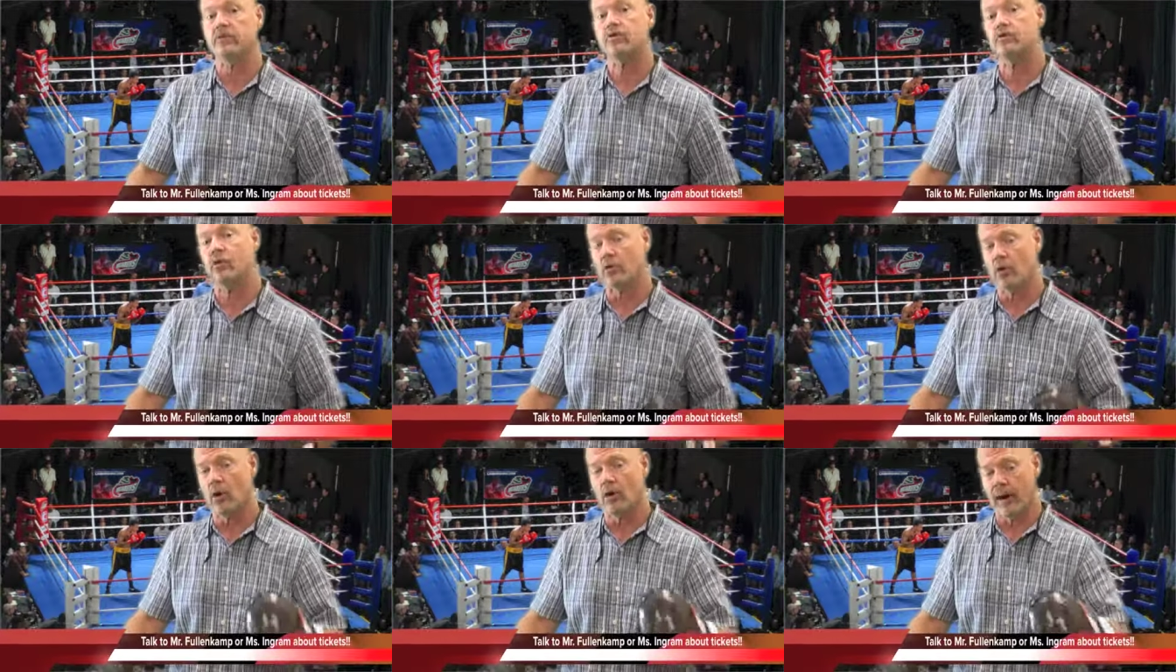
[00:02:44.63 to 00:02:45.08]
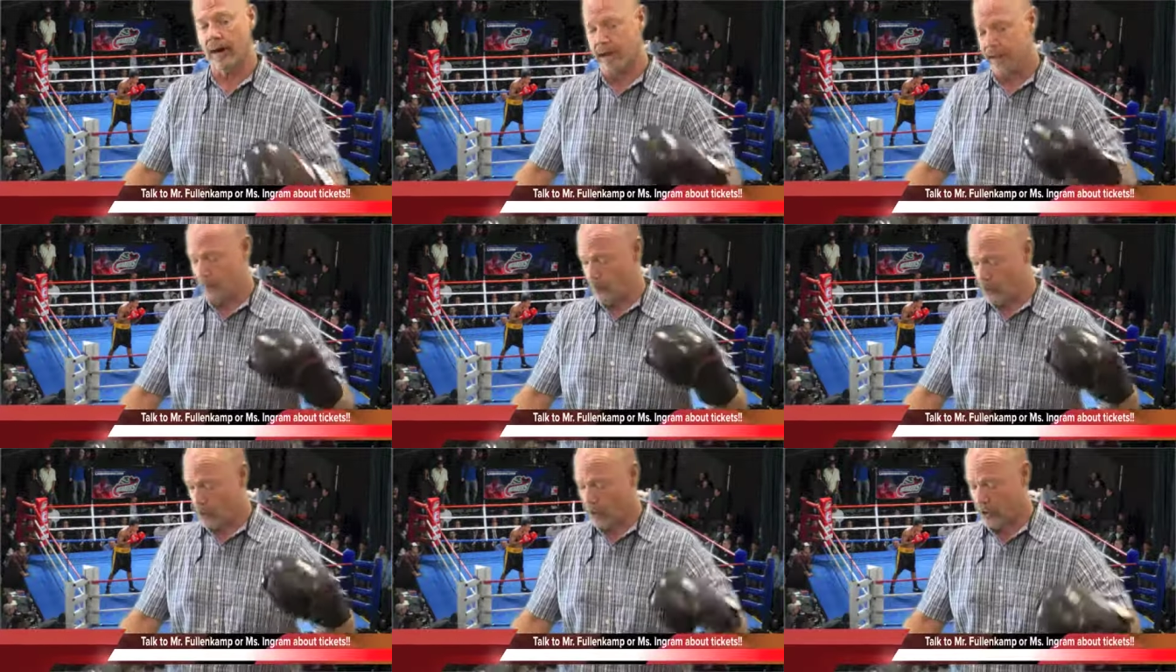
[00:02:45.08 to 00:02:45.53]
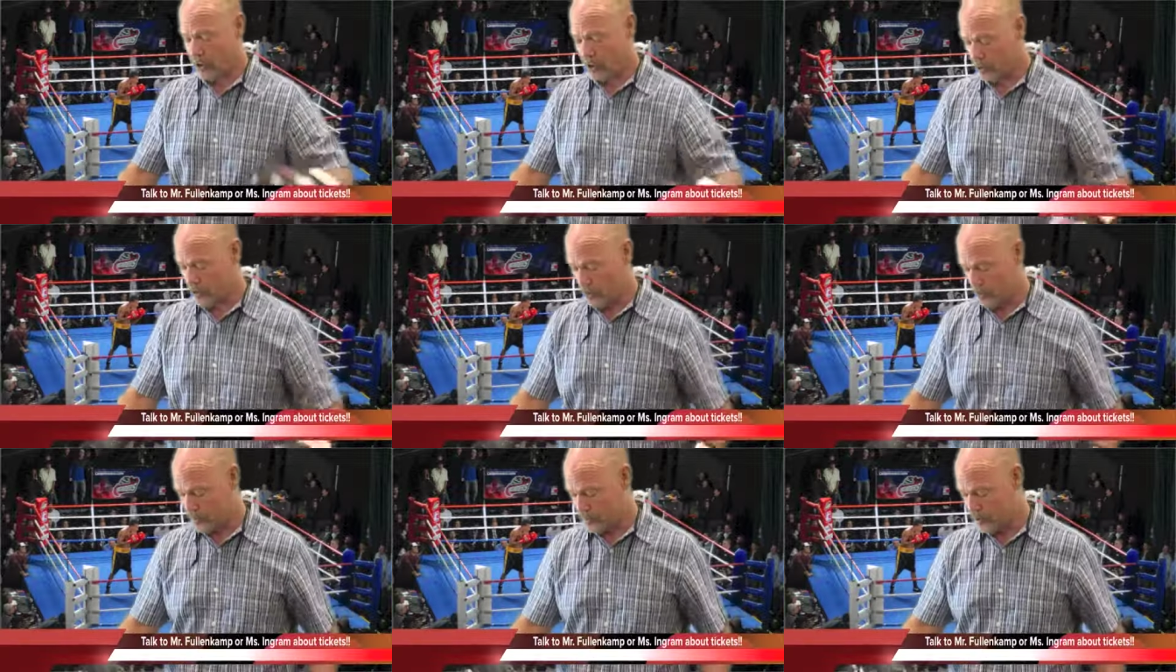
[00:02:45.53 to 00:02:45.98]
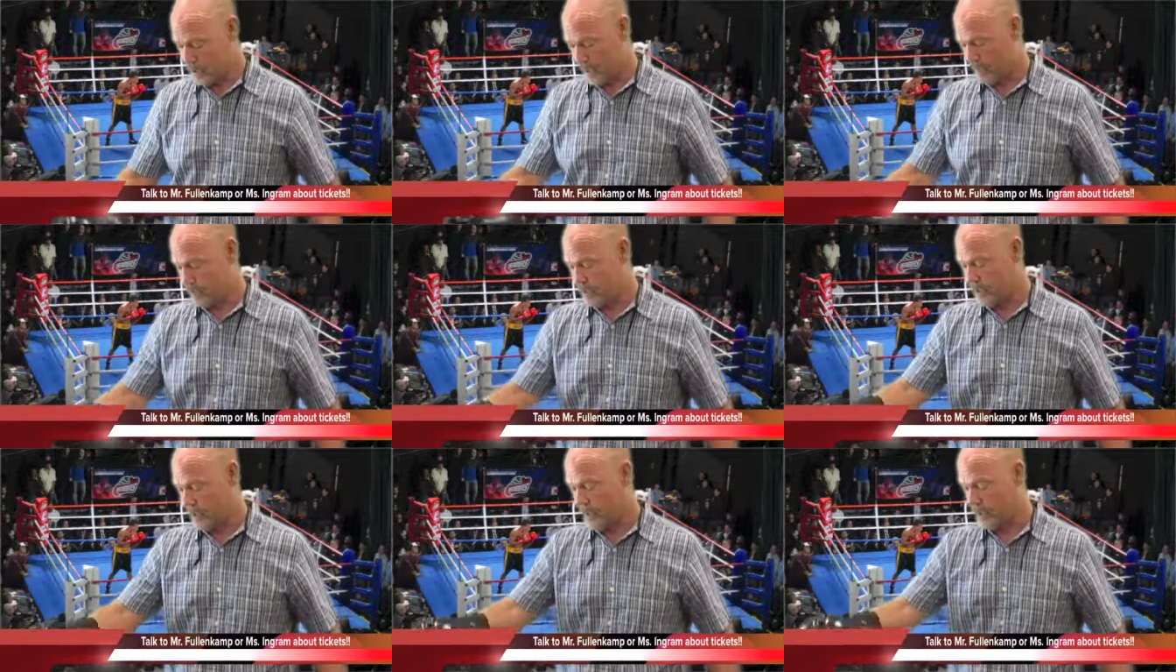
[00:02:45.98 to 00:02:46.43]
So go ahead and work your groups
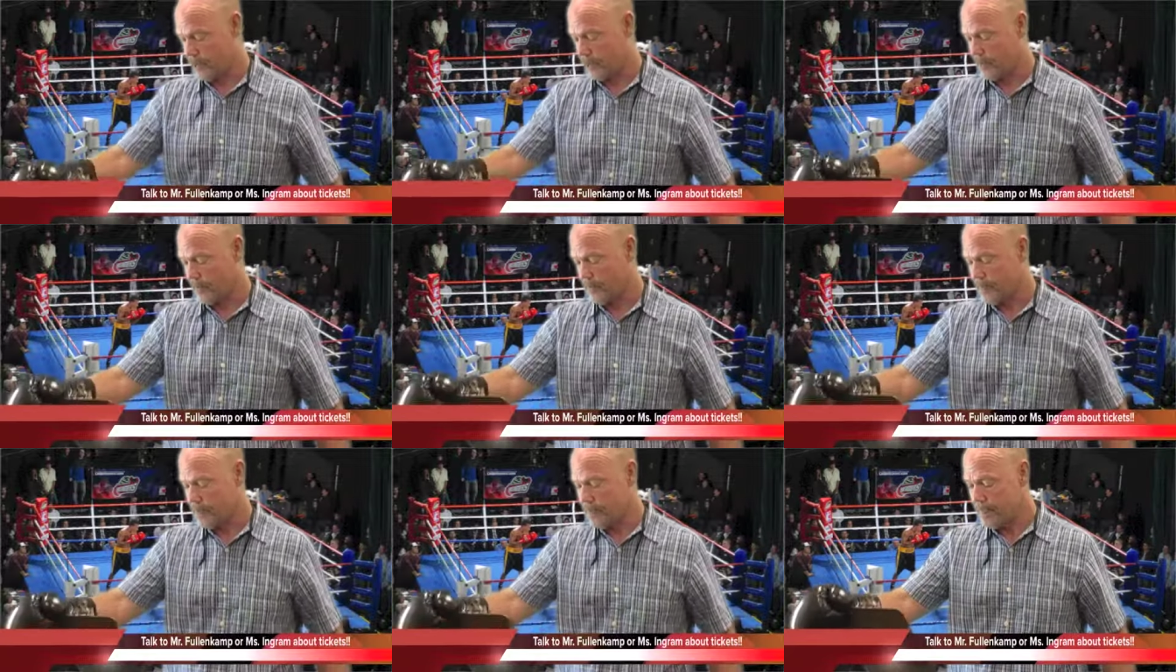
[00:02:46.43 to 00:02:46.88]
out together.